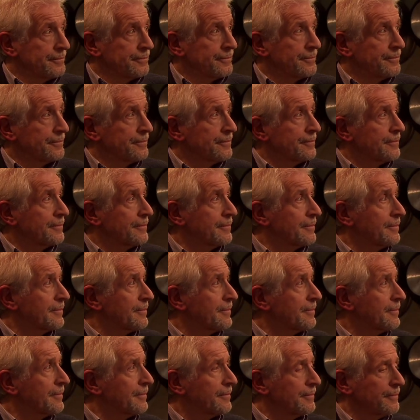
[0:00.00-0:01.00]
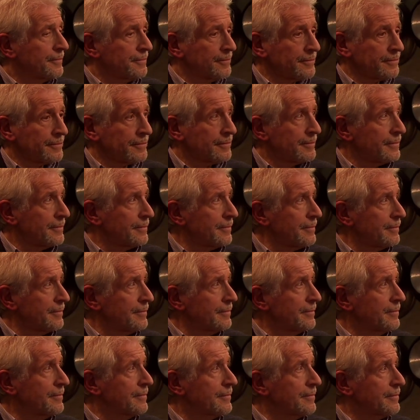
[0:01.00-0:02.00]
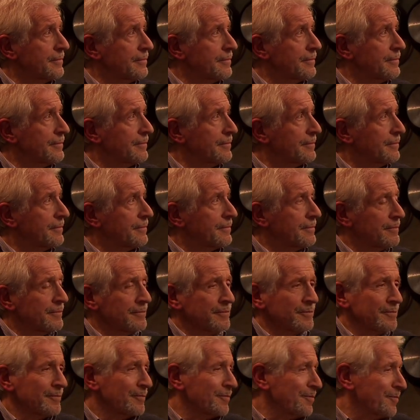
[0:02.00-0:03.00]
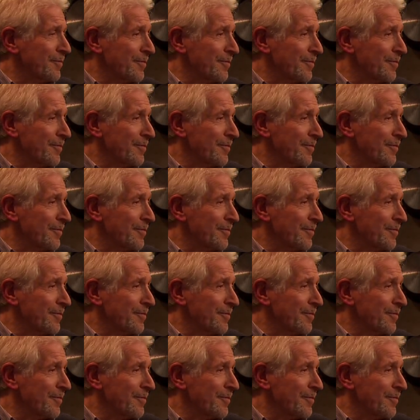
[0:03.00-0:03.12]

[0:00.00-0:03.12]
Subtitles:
[no speech]